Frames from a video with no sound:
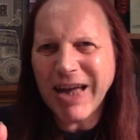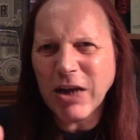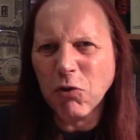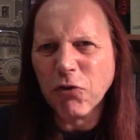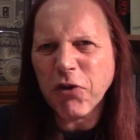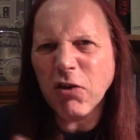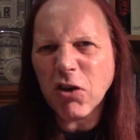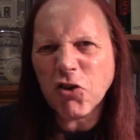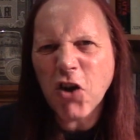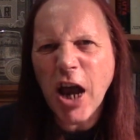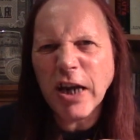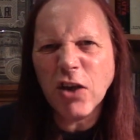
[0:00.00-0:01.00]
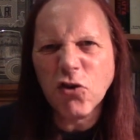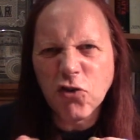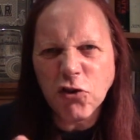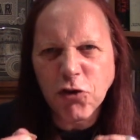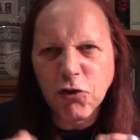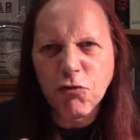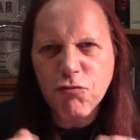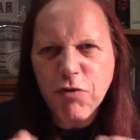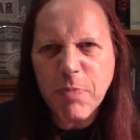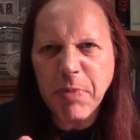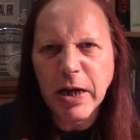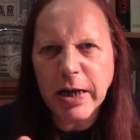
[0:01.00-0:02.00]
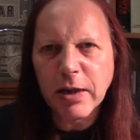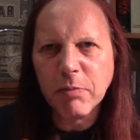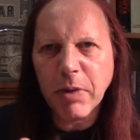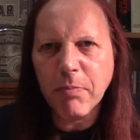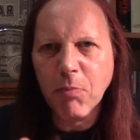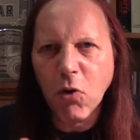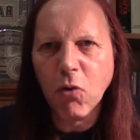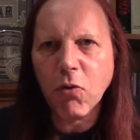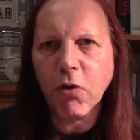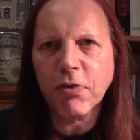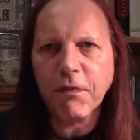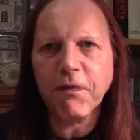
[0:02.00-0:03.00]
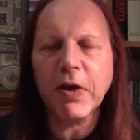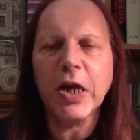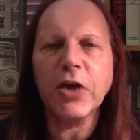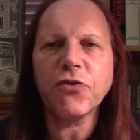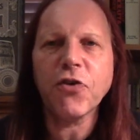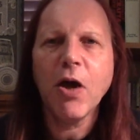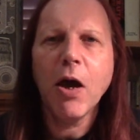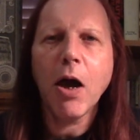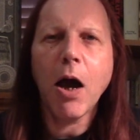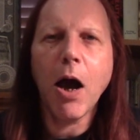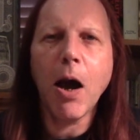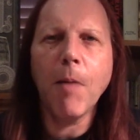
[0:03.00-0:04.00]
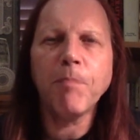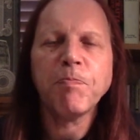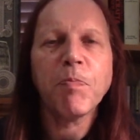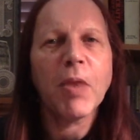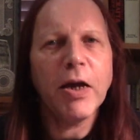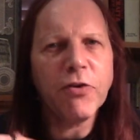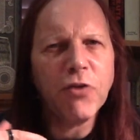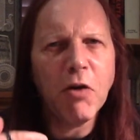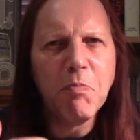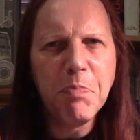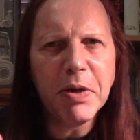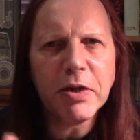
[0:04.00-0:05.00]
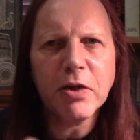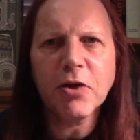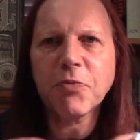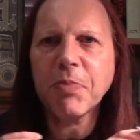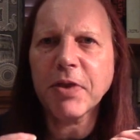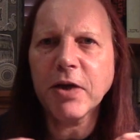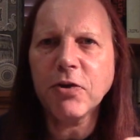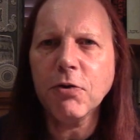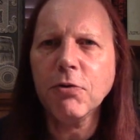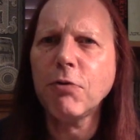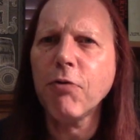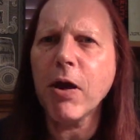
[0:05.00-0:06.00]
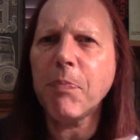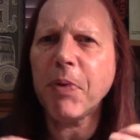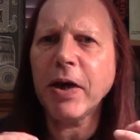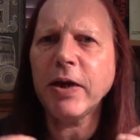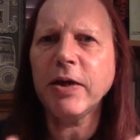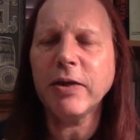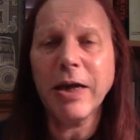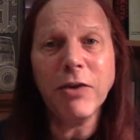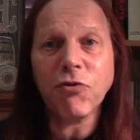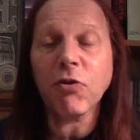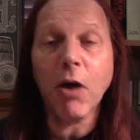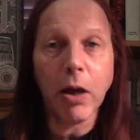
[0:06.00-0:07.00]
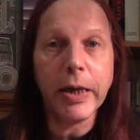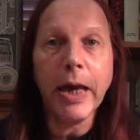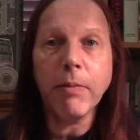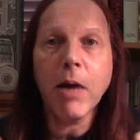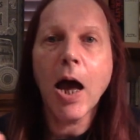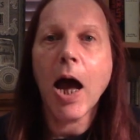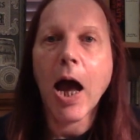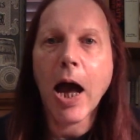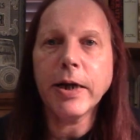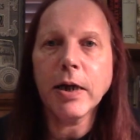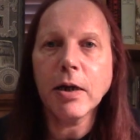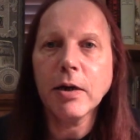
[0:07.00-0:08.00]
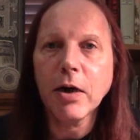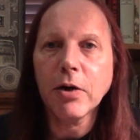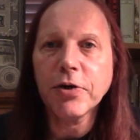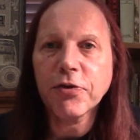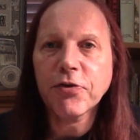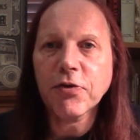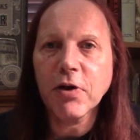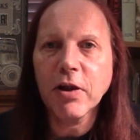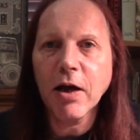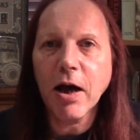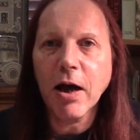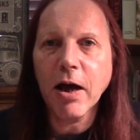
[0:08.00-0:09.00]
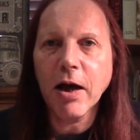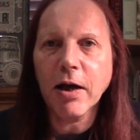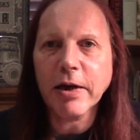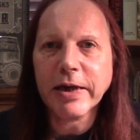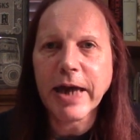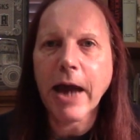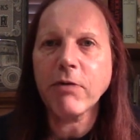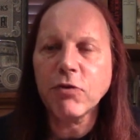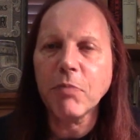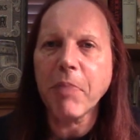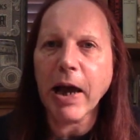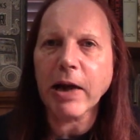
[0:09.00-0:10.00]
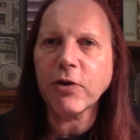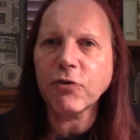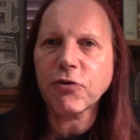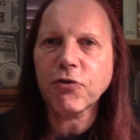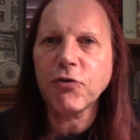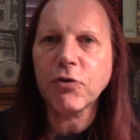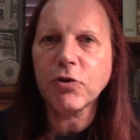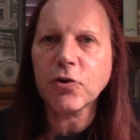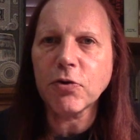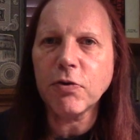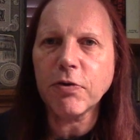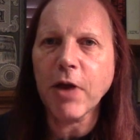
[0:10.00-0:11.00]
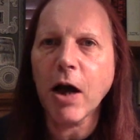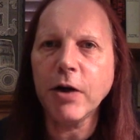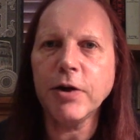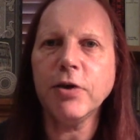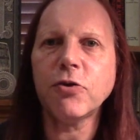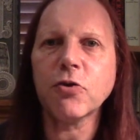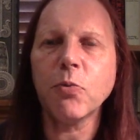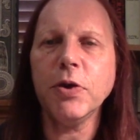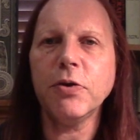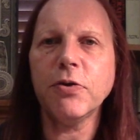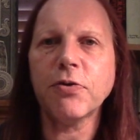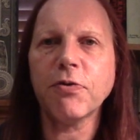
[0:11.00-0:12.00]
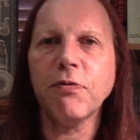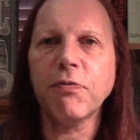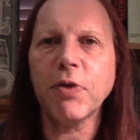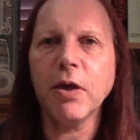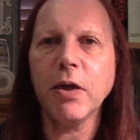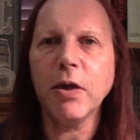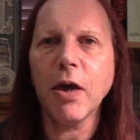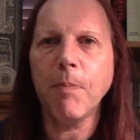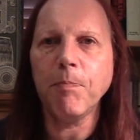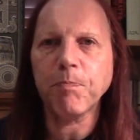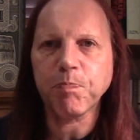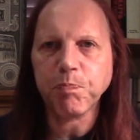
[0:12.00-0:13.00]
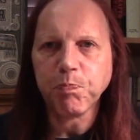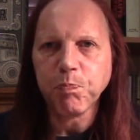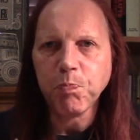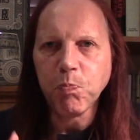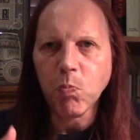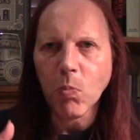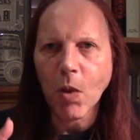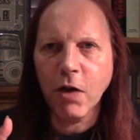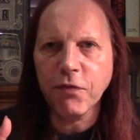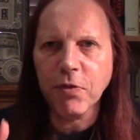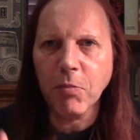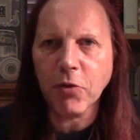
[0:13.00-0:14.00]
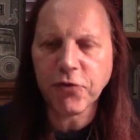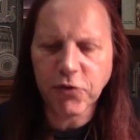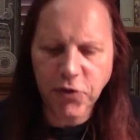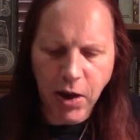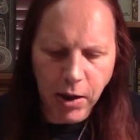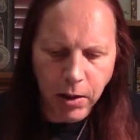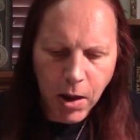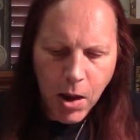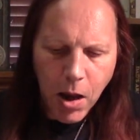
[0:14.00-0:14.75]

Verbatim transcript: And also the tannins just grip a little bit more on the finish, There's no bitterness, but they do grip, and it's again adding a nice counterbalance to the sort of the honeyed sweetness of the Moscatel.